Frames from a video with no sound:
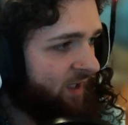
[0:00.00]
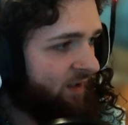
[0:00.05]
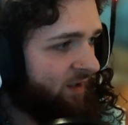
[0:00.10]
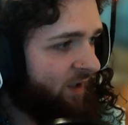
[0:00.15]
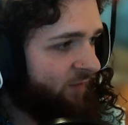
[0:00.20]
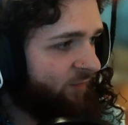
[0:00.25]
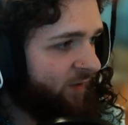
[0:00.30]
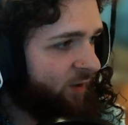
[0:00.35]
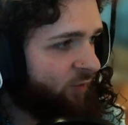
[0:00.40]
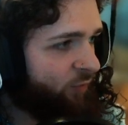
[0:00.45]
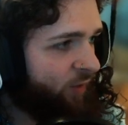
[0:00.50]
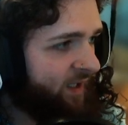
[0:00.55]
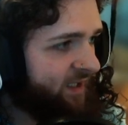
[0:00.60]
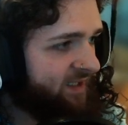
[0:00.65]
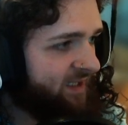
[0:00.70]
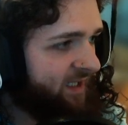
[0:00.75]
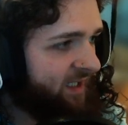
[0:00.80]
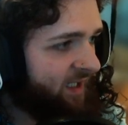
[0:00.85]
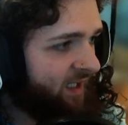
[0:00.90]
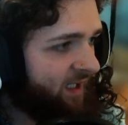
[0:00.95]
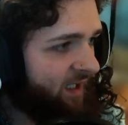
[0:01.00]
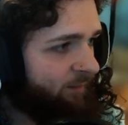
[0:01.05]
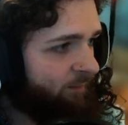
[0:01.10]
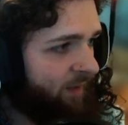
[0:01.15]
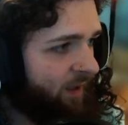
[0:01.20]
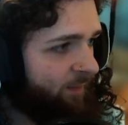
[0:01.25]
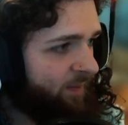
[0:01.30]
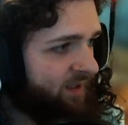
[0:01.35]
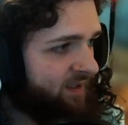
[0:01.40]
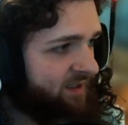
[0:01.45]
Nothing crazy here.
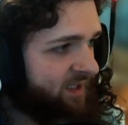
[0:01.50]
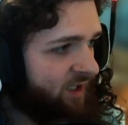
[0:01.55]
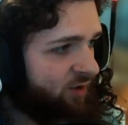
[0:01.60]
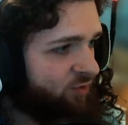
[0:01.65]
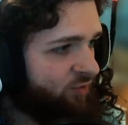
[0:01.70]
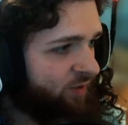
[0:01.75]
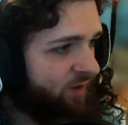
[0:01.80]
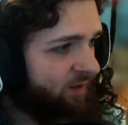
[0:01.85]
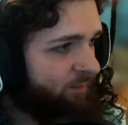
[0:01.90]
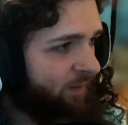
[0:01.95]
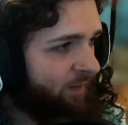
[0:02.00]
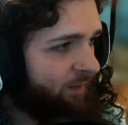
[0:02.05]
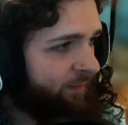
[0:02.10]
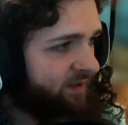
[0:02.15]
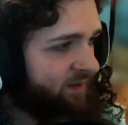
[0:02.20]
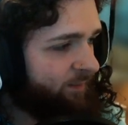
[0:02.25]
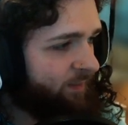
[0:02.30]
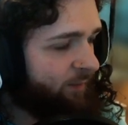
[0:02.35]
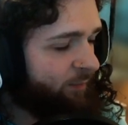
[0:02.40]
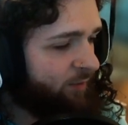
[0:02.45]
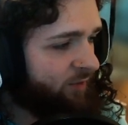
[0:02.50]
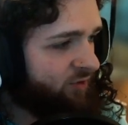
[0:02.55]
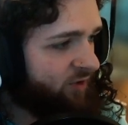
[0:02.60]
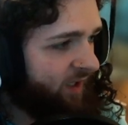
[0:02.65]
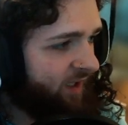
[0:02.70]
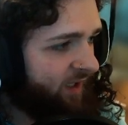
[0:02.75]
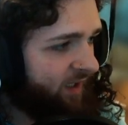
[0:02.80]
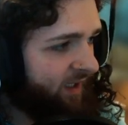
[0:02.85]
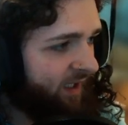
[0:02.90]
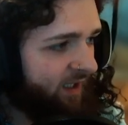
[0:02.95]
Maybe Sentry. Maybe some people can try
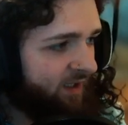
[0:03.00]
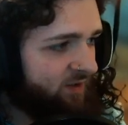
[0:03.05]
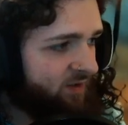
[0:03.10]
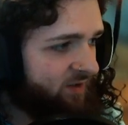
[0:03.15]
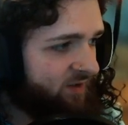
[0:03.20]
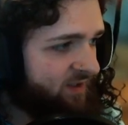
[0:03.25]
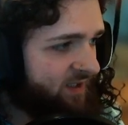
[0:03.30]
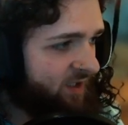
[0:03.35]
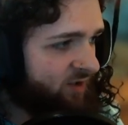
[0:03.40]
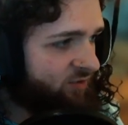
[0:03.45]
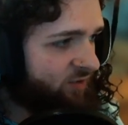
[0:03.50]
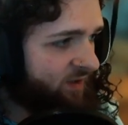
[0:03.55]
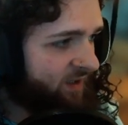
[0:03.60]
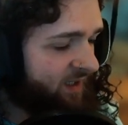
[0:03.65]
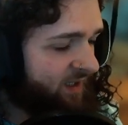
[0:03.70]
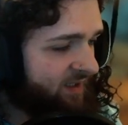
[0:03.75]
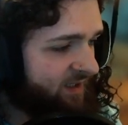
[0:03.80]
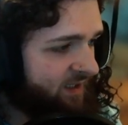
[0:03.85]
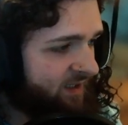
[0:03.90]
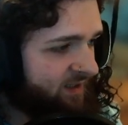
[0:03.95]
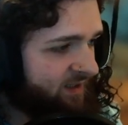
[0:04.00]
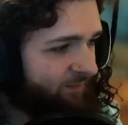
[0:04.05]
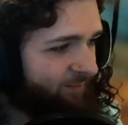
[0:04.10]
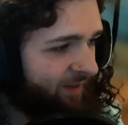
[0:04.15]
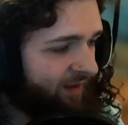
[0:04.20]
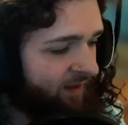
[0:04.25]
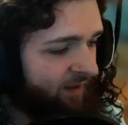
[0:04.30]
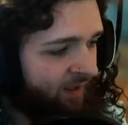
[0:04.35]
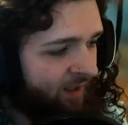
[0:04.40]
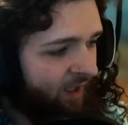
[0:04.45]
to get their hands on Sentry next season,
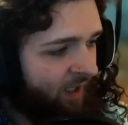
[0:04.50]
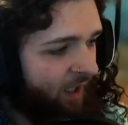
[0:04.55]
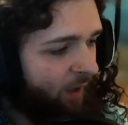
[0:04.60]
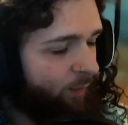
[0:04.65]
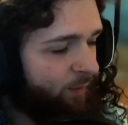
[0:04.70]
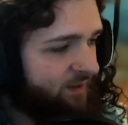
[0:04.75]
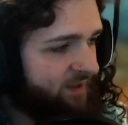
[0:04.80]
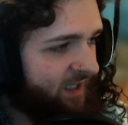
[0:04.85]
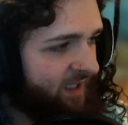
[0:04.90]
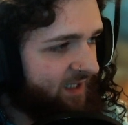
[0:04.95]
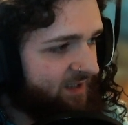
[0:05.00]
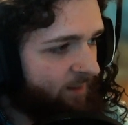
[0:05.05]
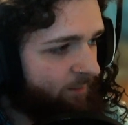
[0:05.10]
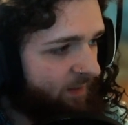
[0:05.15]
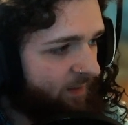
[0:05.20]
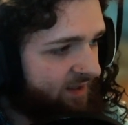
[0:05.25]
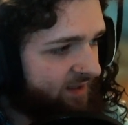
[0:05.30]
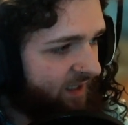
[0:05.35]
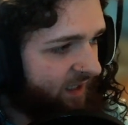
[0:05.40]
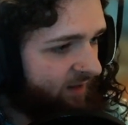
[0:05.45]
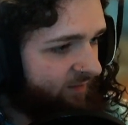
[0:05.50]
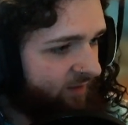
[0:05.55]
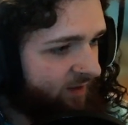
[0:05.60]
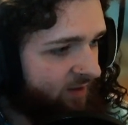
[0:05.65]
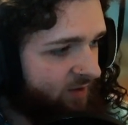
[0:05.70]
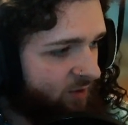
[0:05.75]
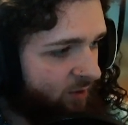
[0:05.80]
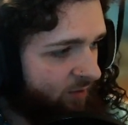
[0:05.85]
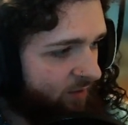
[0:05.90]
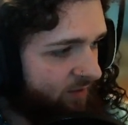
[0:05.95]
but I wouldn't say he's a must-have in the
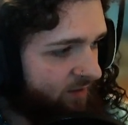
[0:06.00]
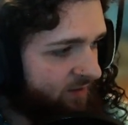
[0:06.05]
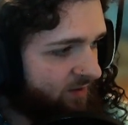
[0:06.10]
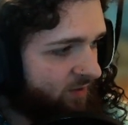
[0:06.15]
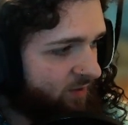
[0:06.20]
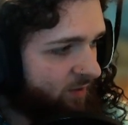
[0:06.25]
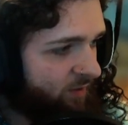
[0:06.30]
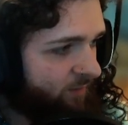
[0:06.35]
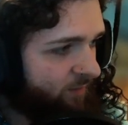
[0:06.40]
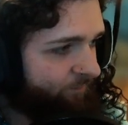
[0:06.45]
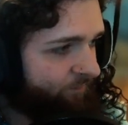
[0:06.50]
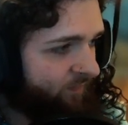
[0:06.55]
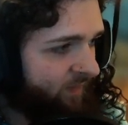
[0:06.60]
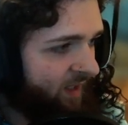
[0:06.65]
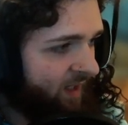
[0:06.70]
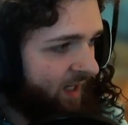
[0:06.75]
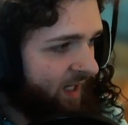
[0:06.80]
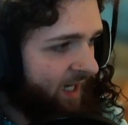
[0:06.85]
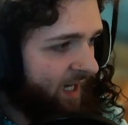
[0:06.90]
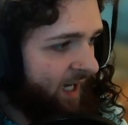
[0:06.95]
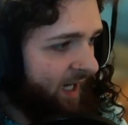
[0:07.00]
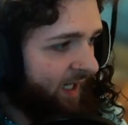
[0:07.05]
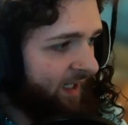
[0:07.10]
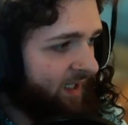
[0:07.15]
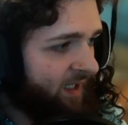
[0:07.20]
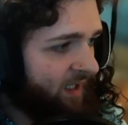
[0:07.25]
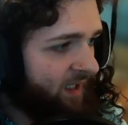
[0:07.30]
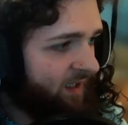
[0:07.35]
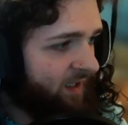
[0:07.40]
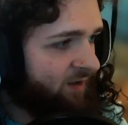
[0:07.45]
token store. And
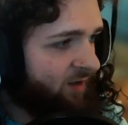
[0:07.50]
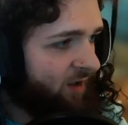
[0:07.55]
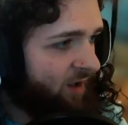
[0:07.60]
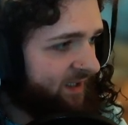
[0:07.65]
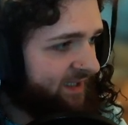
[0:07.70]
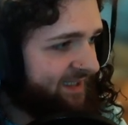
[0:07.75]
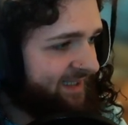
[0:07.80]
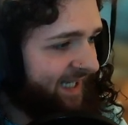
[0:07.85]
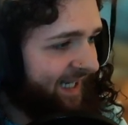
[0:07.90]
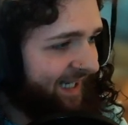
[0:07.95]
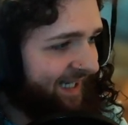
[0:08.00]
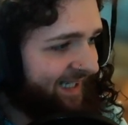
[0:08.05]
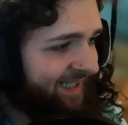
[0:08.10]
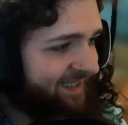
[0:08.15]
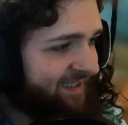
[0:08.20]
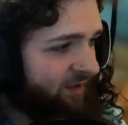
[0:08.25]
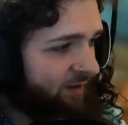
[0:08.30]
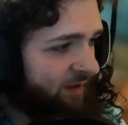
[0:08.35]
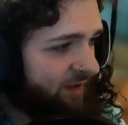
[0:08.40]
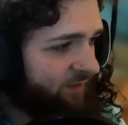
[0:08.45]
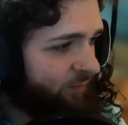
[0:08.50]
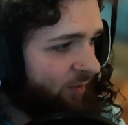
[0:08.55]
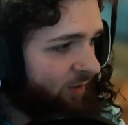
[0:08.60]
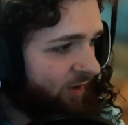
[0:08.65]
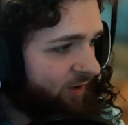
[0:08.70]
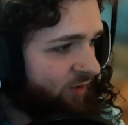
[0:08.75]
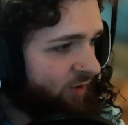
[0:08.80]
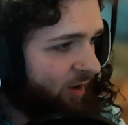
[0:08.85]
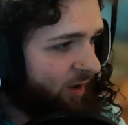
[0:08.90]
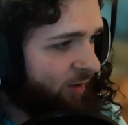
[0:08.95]
then cards staying in Series 4
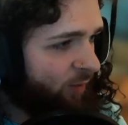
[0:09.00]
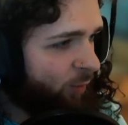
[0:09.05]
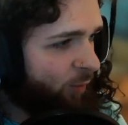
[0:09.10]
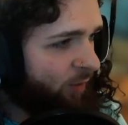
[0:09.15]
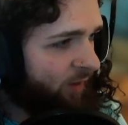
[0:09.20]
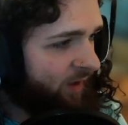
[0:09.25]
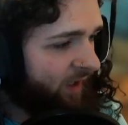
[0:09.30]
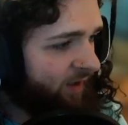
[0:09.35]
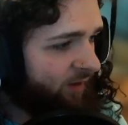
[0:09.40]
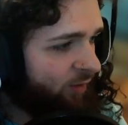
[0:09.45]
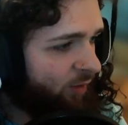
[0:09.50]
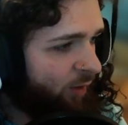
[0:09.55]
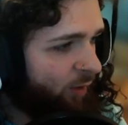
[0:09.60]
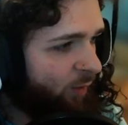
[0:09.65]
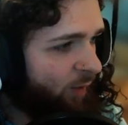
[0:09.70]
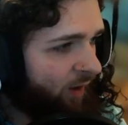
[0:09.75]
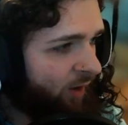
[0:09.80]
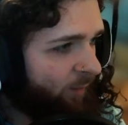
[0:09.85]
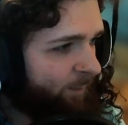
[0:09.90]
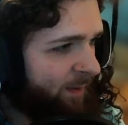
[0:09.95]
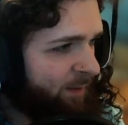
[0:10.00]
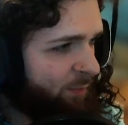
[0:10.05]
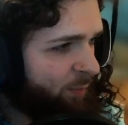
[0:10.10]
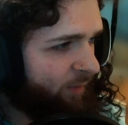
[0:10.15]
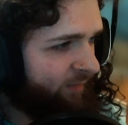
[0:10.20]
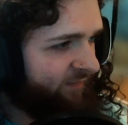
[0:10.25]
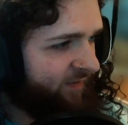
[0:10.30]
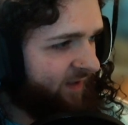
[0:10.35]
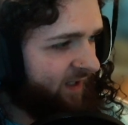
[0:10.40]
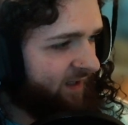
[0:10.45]
are Darkhawk and Null. A lot of people
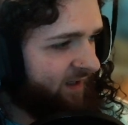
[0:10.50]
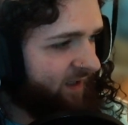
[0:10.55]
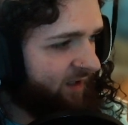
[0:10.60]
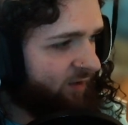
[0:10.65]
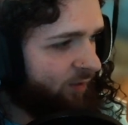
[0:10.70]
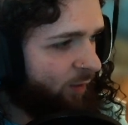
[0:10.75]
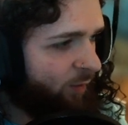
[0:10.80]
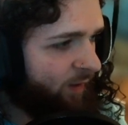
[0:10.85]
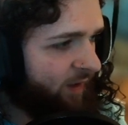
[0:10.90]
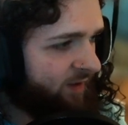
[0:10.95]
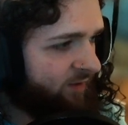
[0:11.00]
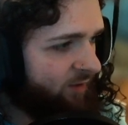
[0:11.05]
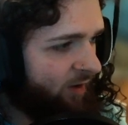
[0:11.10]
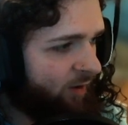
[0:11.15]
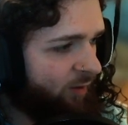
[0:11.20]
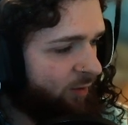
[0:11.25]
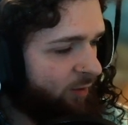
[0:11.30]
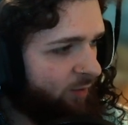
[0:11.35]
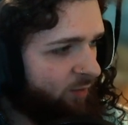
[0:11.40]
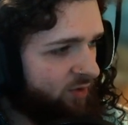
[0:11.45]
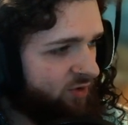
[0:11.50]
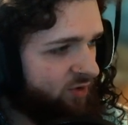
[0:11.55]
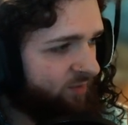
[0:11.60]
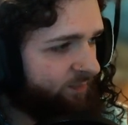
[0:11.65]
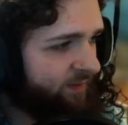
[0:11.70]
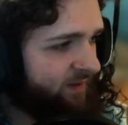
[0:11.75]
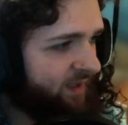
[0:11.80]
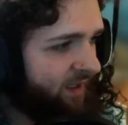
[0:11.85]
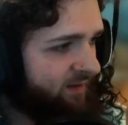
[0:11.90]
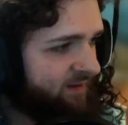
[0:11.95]
were thinking that Null and Darkhawk was
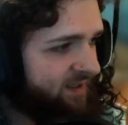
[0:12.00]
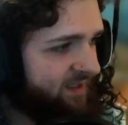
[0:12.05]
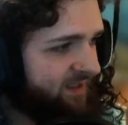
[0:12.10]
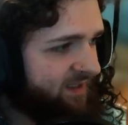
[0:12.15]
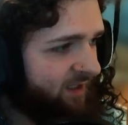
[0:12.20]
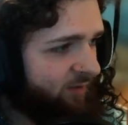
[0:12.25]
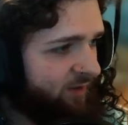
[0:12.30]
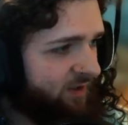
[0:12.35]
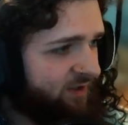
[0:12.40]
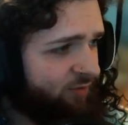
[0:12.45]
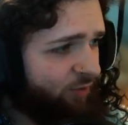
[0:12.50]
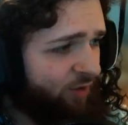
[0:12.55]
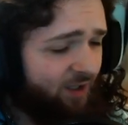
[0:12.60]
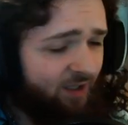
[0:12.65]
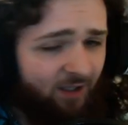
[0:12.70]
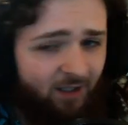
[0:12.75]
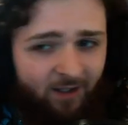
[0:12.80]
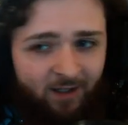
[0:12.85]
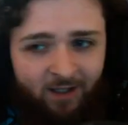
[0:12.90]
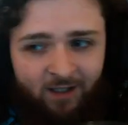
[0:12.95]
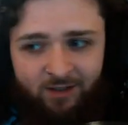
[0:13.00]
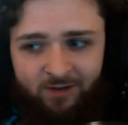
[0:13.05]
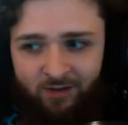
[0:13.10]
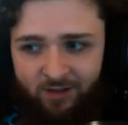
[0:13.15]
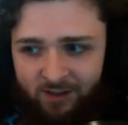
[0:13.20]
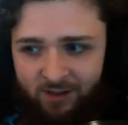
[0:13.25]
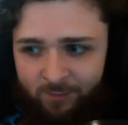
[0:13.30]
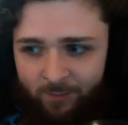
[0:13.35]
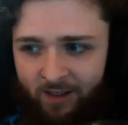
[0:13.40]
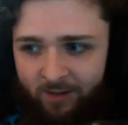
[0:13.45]
dropping down to Series 3, so
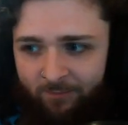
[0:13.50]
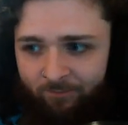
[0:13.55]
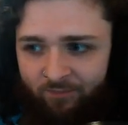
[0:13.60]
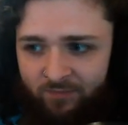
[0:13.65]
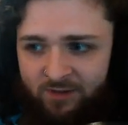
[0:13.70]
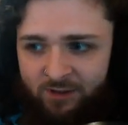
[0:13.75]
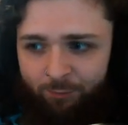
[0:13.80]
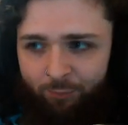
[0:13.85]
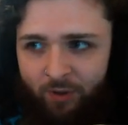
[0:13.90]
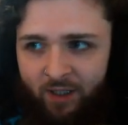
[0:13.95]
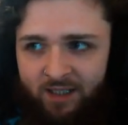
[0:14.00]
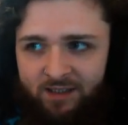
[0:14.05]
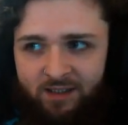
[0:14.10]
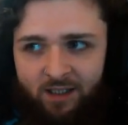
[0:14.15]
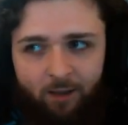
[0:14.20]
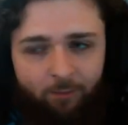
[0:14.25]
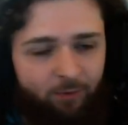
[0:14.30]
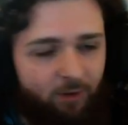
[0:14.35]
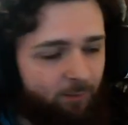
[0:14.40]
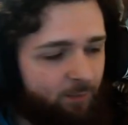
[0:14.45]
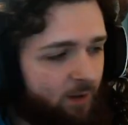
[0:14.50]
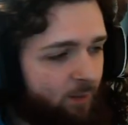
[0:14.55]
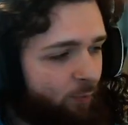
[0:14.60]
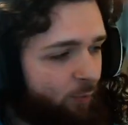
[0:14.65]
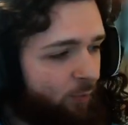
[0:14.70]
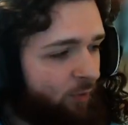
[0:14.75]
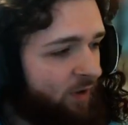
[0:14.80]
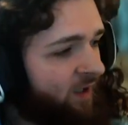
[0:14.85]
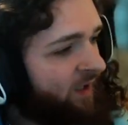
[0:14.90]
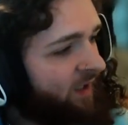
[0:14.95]
this might surprise a couple of people.